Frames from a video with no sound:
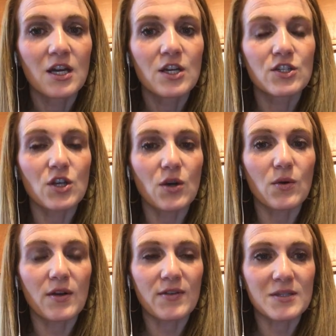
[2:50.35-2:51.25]
So
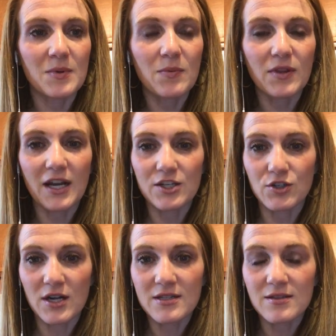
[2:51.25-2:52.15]
if it's people that I
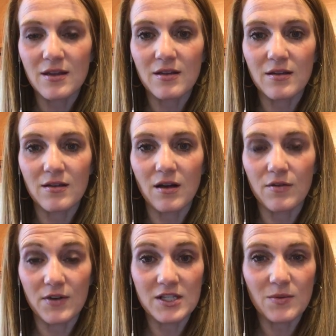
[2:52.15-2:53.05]
trust that are
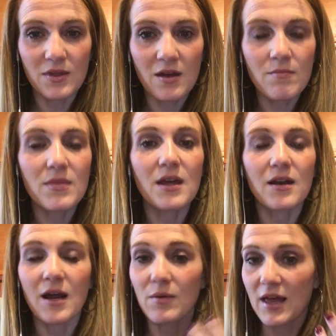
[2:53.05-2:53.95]
friends with them, then
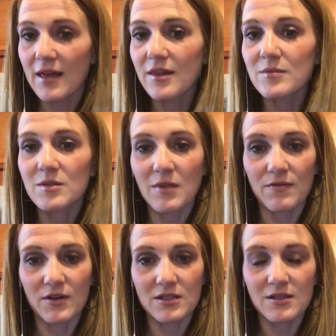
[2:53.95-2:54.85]
I will add them to my
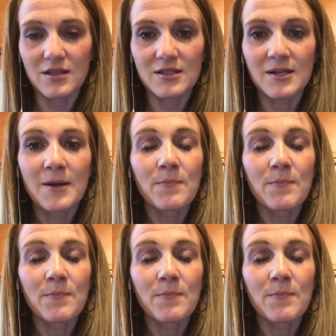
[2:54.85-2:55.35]
friends list.